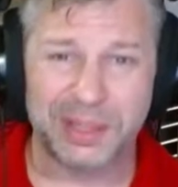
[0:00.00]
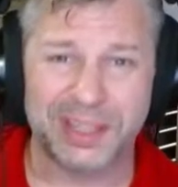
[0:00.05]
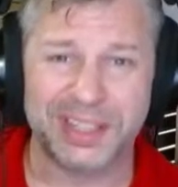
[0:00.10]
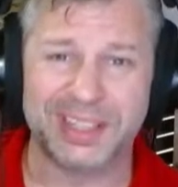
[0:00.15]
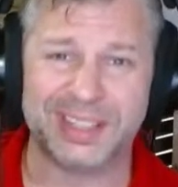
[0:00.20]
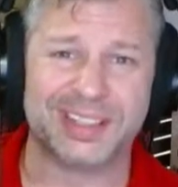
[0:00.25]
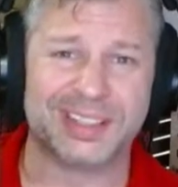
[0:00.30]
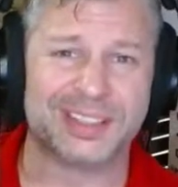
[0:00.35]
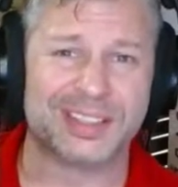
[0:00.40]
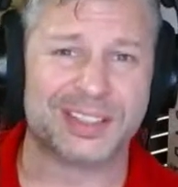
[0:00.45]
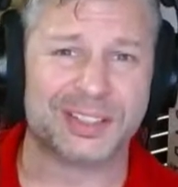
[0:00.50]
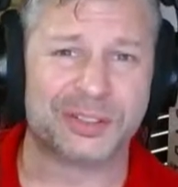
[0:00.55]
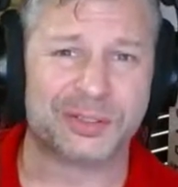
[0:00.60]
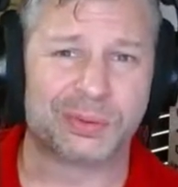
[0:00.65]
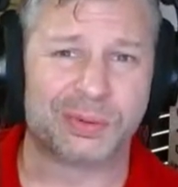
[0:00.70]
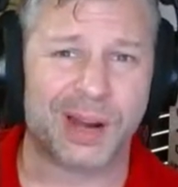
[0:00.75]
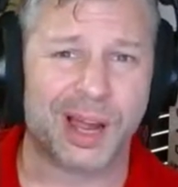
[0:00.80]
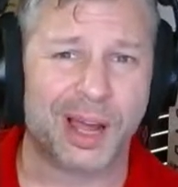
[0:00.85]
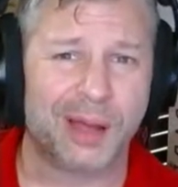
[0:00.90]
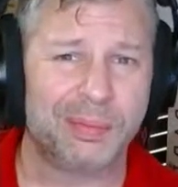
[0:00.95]
million is a
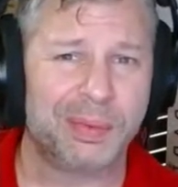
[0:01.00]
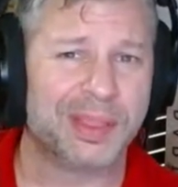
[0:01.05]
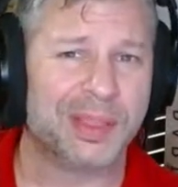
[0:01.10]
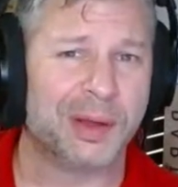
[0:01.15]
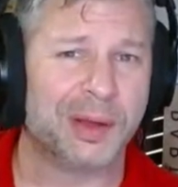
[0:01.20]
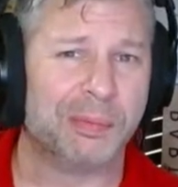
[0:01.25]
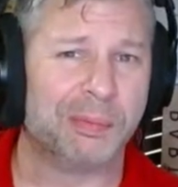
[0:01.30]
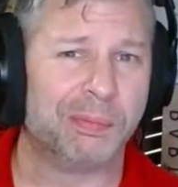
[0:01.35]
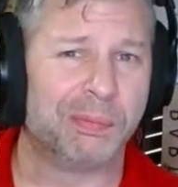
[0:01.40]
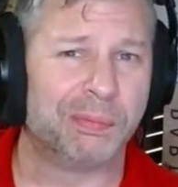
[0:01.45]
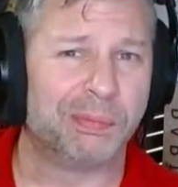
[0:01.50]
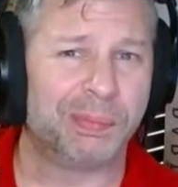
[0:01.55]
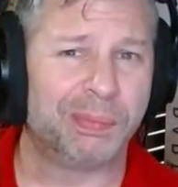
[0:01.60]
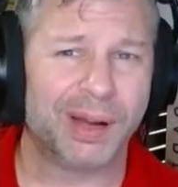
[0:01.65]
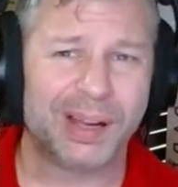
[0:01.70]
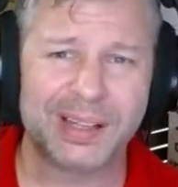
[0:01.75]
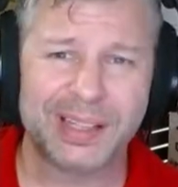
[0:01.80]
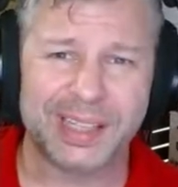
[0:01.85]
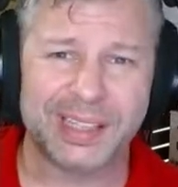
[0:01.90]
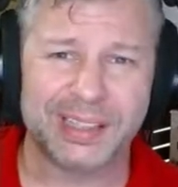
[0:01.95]
drop in the
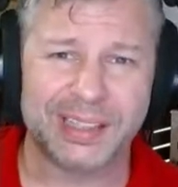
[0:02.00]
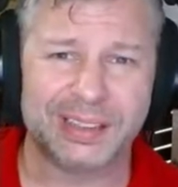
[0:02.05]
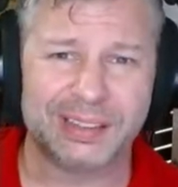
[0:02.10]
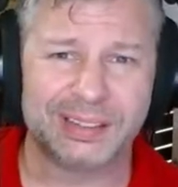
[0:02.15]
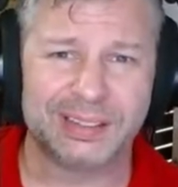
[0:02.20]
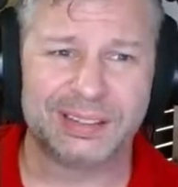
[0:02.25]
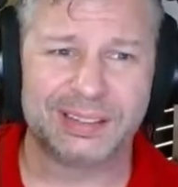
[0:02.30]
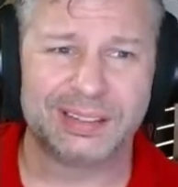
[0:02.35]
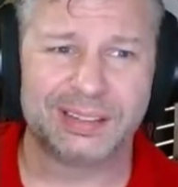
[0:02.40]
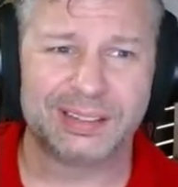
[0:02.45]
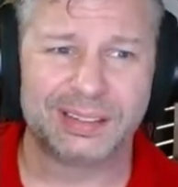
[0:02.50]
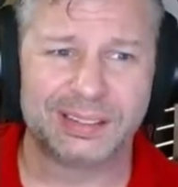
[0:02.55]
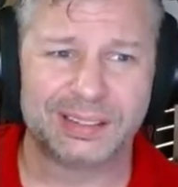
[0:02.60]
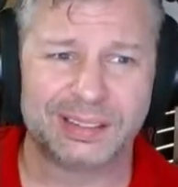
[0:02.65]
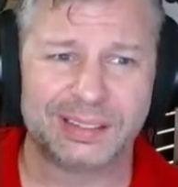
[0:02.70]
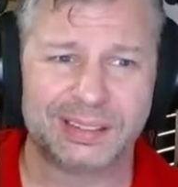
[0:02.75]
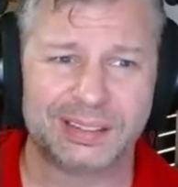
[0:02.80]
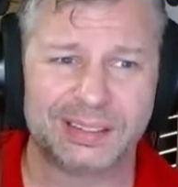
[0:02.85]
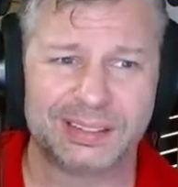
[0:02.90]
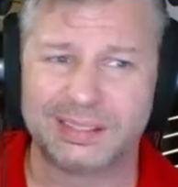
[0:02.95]
bucket.
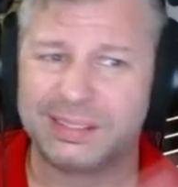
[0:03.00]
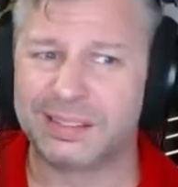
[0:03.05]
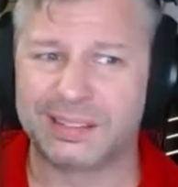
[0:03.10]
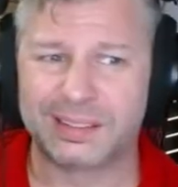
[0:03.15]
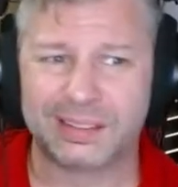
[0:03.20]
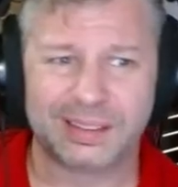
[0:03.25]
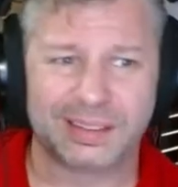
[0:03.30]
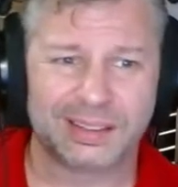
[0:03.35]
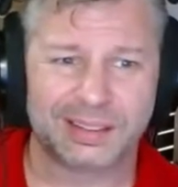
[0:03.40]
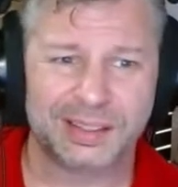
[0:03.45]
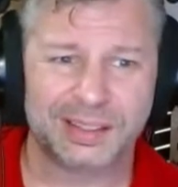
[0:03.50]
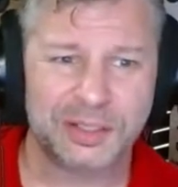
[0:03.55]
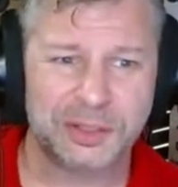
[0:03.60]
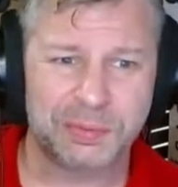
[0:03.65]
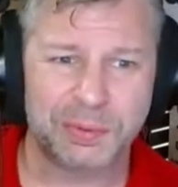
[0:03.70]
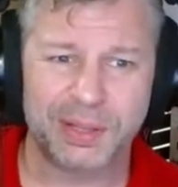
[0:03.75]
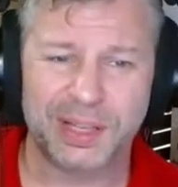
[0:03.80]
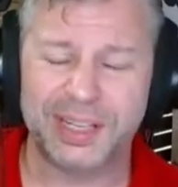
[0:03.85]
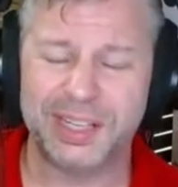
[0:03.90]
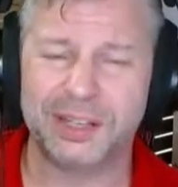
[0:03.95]
There's
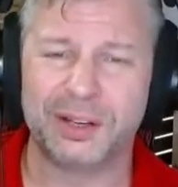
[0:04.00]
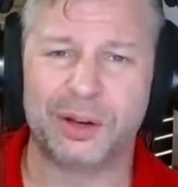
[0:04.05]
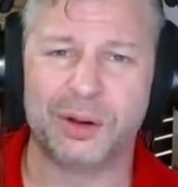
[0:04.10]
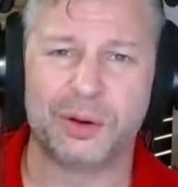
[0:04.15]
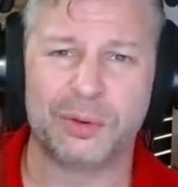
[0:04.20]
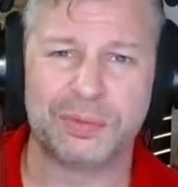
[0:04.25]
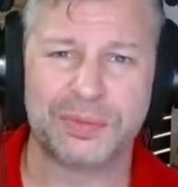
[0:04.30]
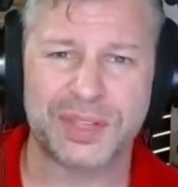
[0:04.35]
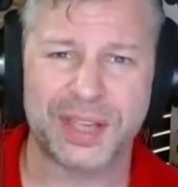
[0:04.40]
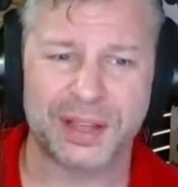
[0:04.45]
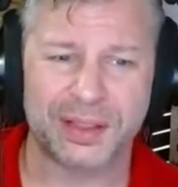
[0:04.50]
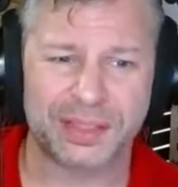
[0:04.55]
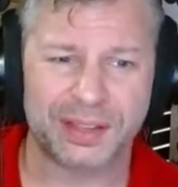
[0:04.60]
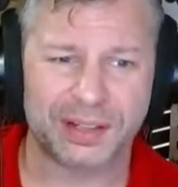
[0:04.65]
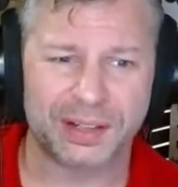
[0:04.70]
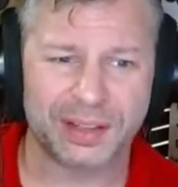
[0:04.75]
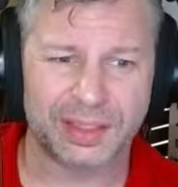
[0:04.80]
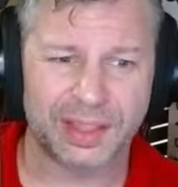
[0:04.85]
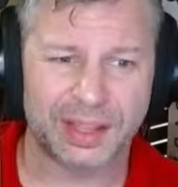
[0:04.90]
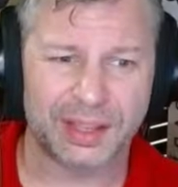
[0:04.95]
plenty of homes out
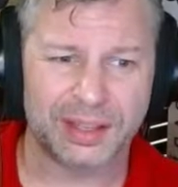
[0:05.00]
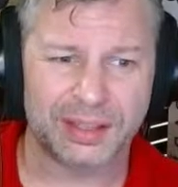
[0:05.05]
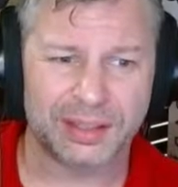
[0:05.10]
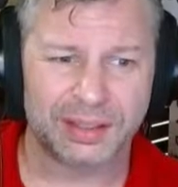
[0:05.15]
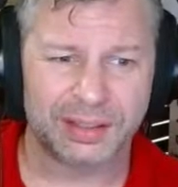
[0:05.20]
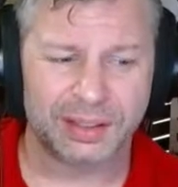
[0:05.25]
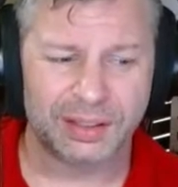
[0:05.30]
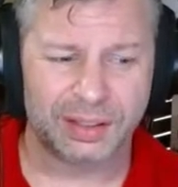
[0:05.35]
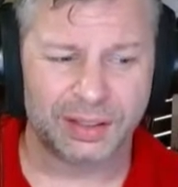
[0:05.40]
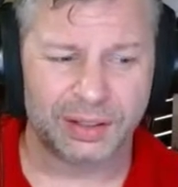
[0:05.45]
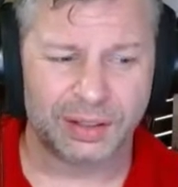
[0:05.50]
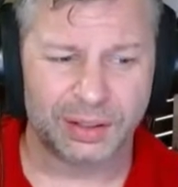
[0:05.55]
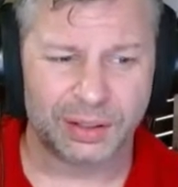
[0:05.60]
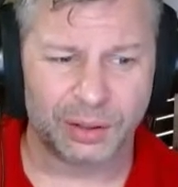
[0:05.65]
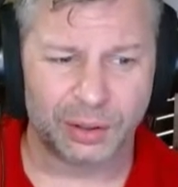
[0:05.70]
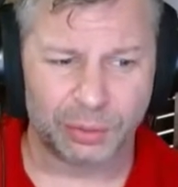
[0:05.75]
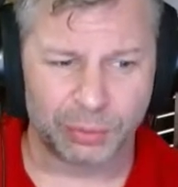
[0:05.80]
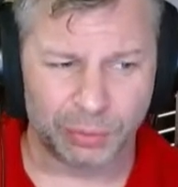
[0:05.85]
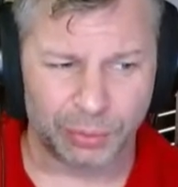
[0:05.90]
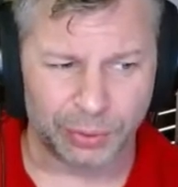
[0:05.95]
there that
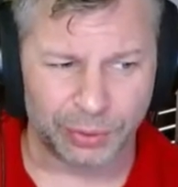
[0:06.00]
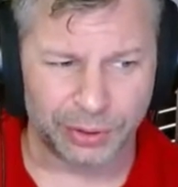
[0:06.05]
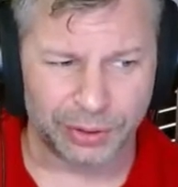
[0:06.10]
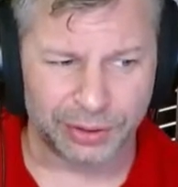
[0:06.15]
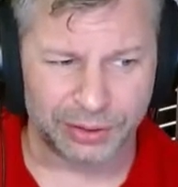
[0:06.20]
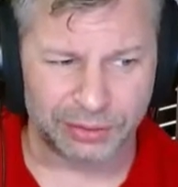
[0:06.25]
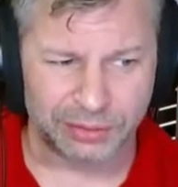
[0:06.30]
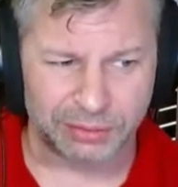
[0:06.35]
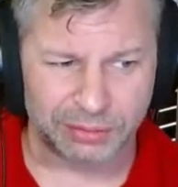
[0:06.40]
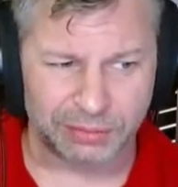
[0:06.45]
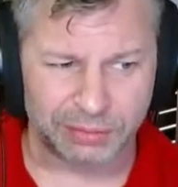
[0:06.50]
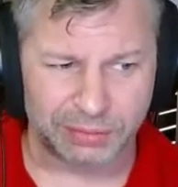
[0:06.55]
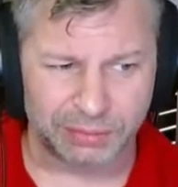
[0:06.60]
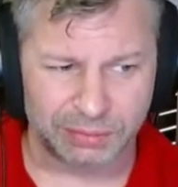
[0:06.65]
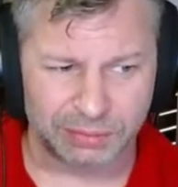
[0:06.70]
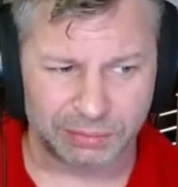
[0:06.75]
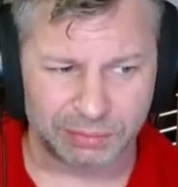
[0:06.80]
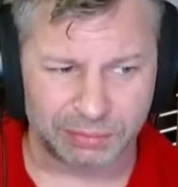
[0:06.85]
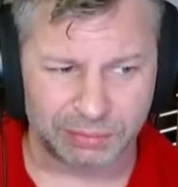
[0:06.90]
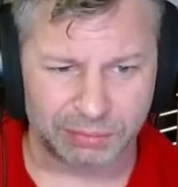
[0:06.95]
would
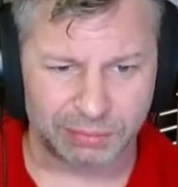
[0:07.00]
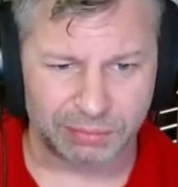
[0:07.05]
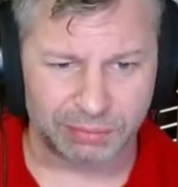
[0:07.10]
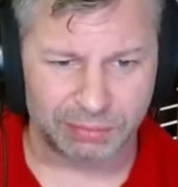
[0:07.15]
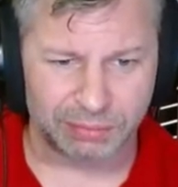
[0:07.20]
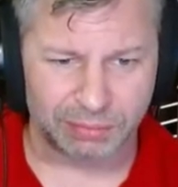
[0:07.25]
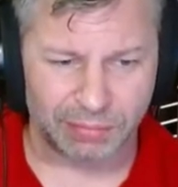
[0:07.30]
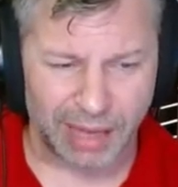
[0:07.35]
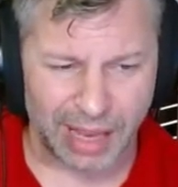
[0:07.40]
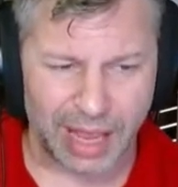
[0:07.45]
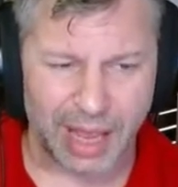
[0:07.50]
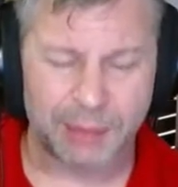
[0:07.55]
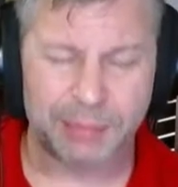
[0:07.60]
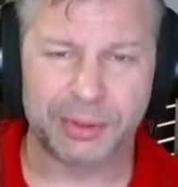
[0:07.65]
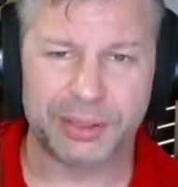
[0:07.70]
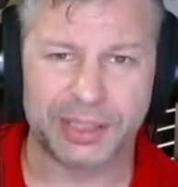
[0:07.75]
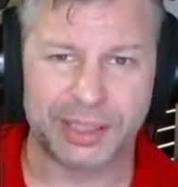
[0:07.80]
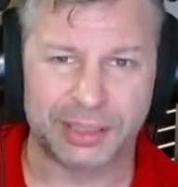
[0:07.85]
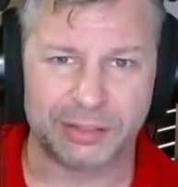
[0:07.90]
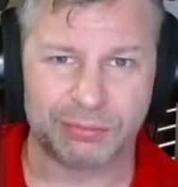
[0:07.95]

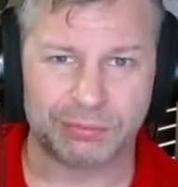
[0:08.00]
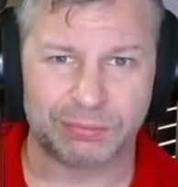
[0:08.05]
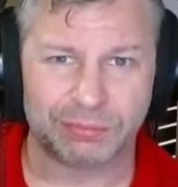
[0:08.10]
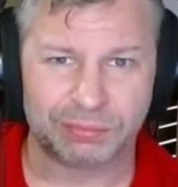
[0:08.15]
happily